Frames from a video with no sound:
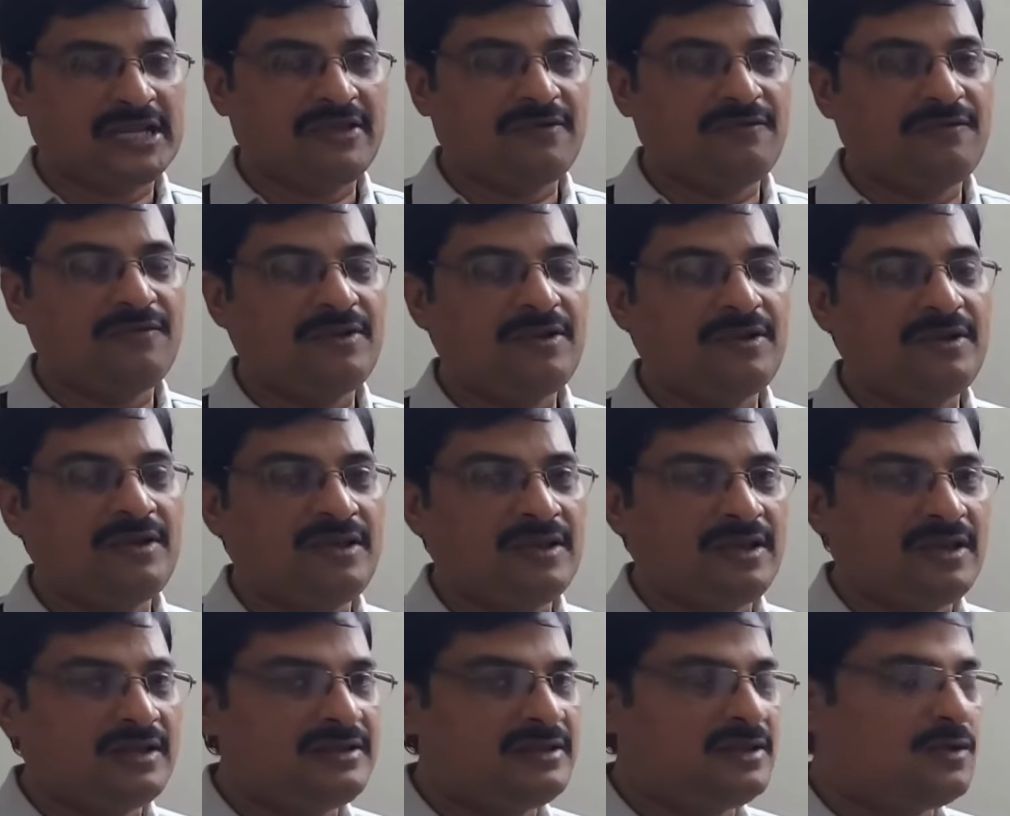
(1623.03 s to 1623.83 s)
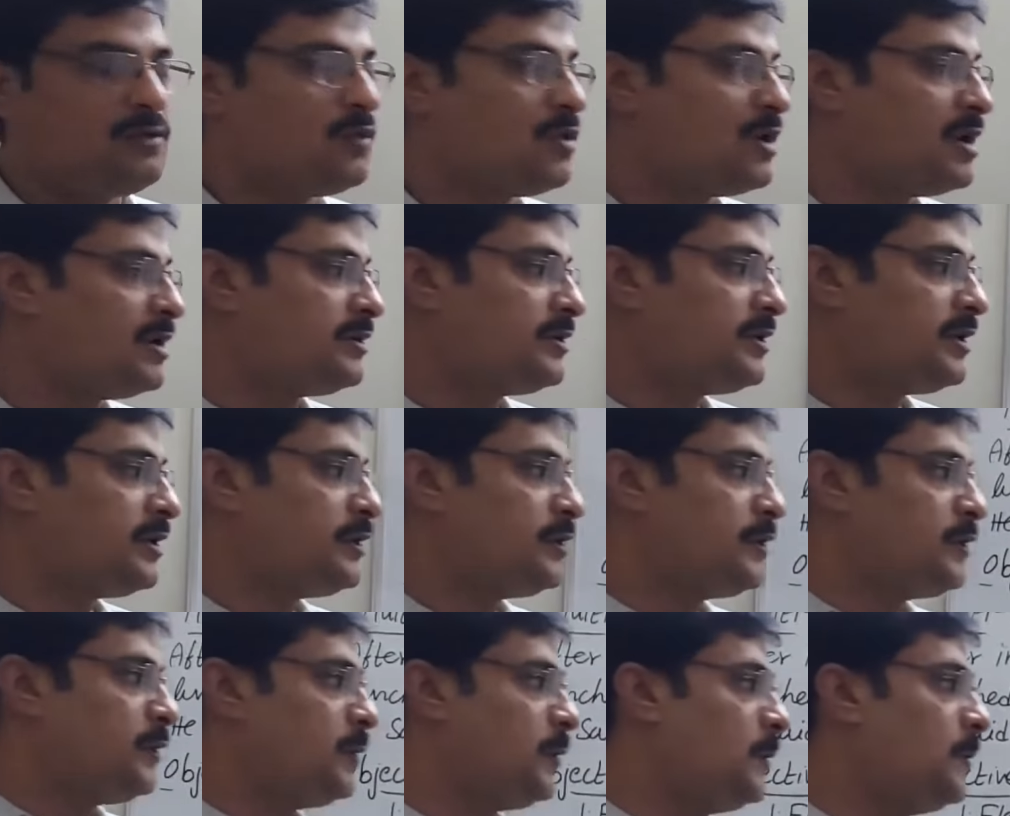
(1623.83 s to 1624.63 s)
Every year they
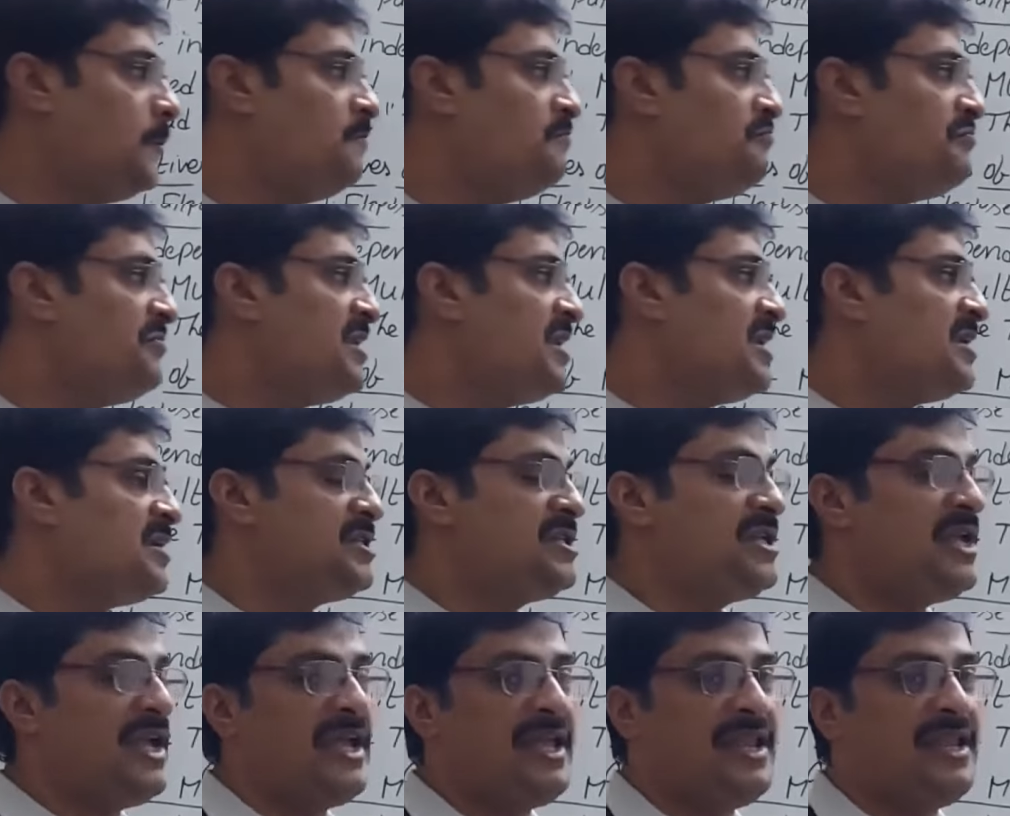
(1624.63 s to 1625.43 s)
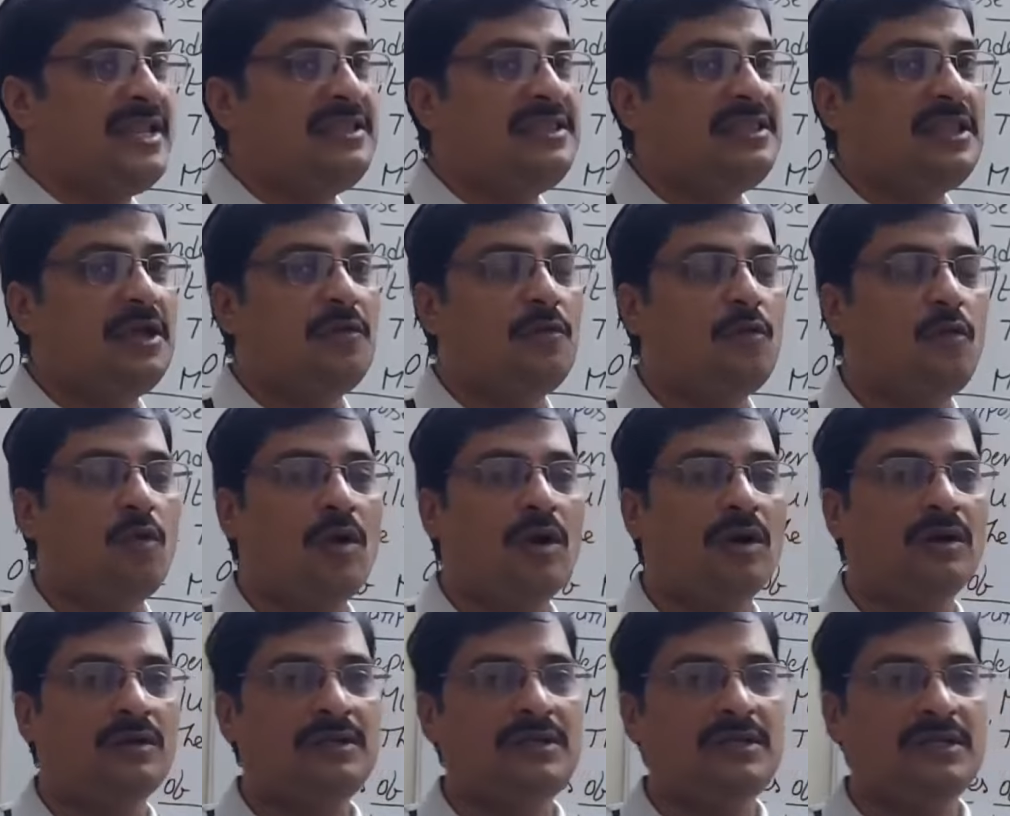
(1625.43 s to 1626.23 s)
wanted to sharing the
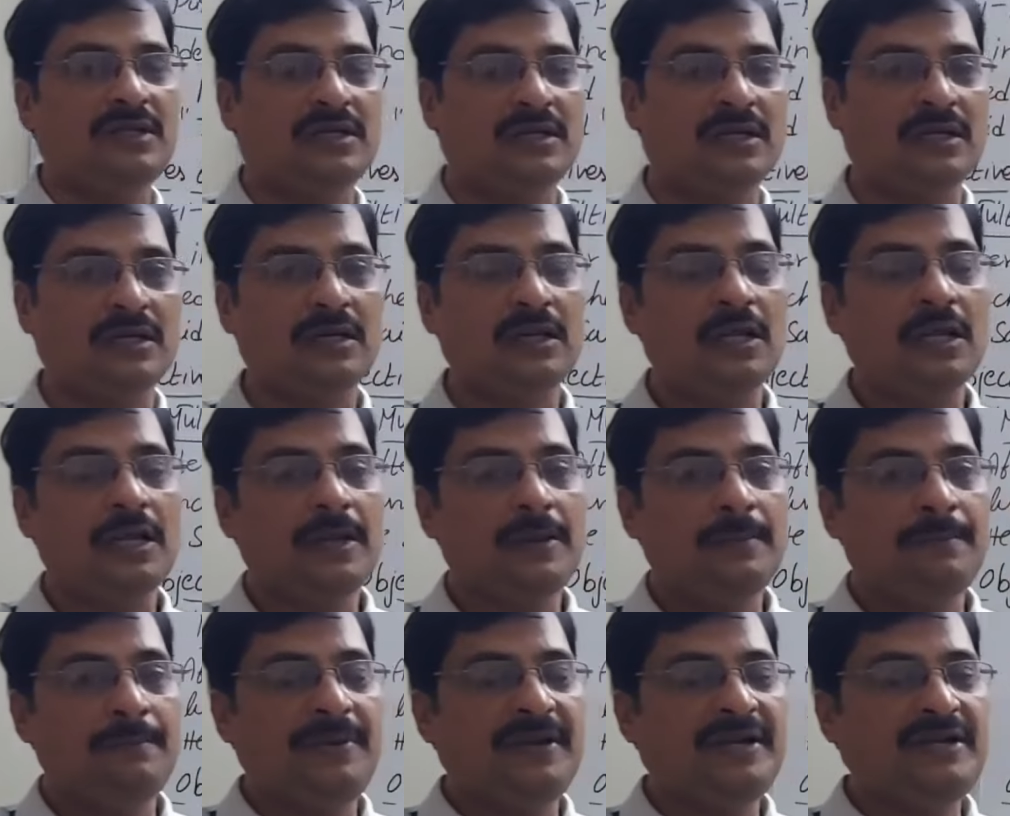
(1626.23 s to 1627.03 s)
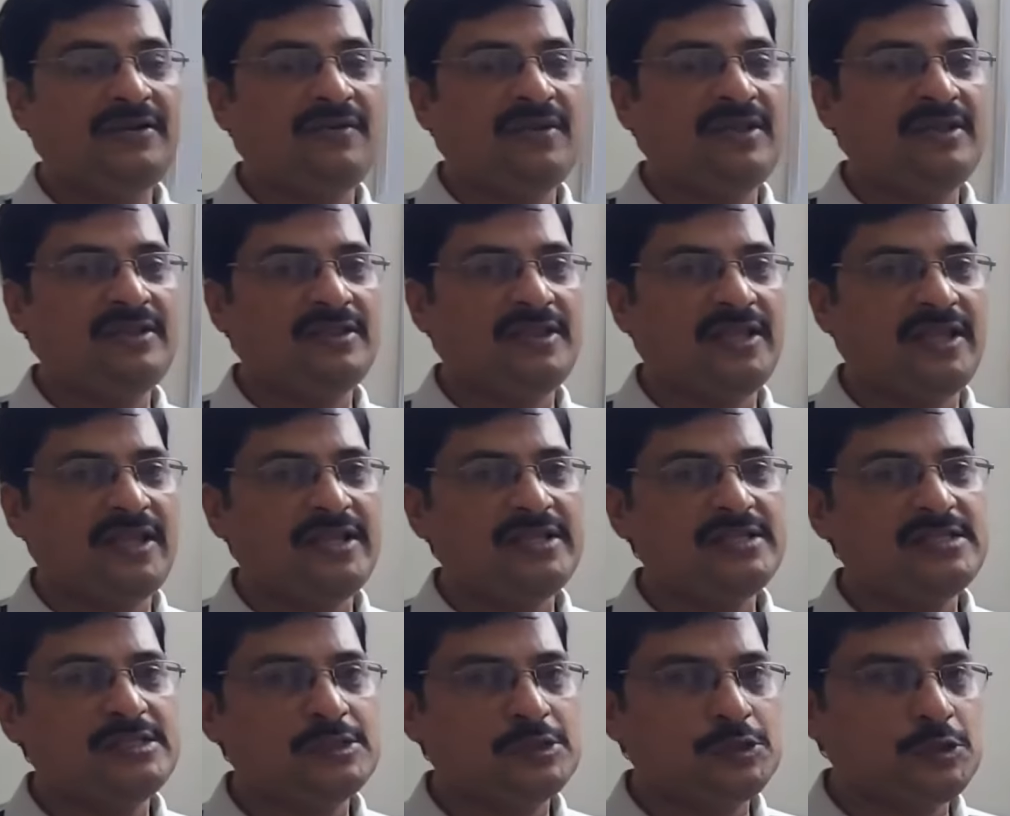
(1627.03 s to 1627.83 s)
water between
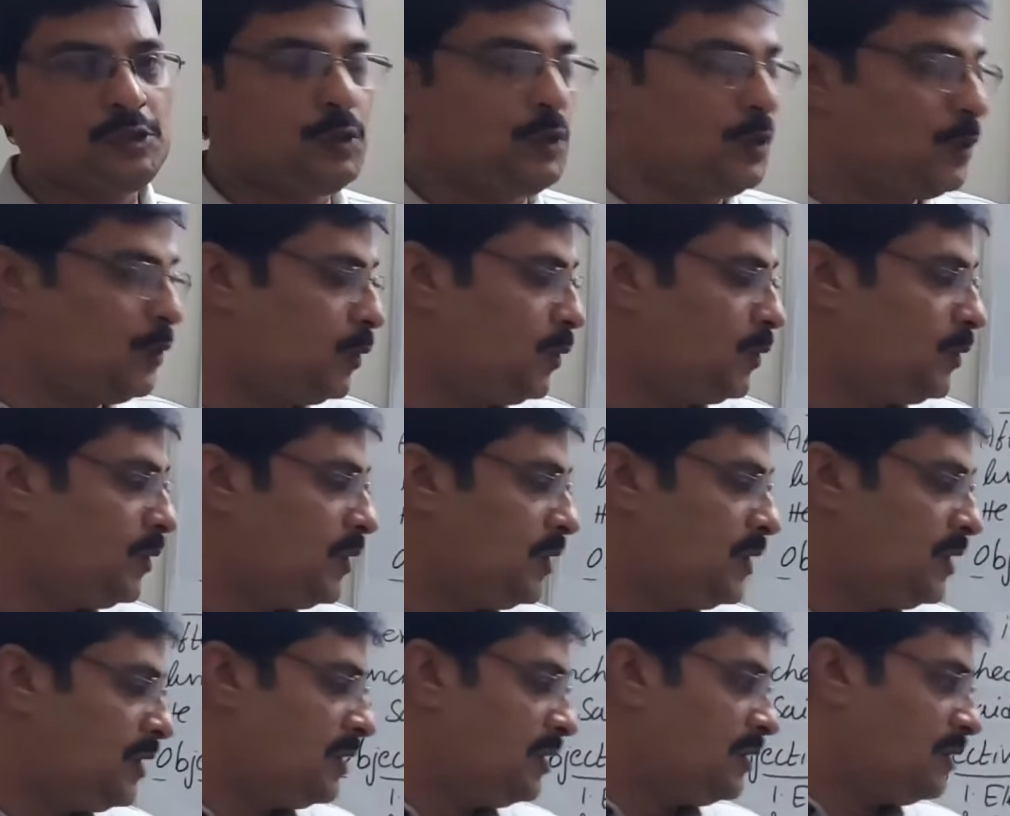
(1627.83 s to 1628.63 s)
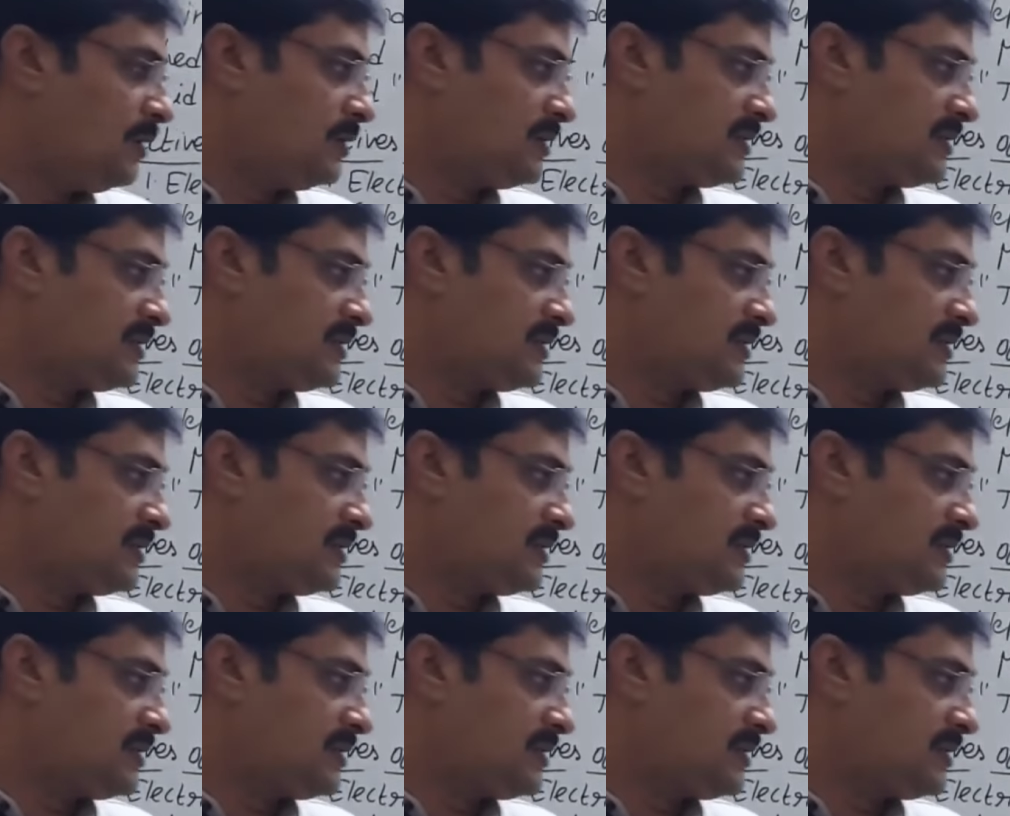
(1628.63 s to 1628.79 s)
these two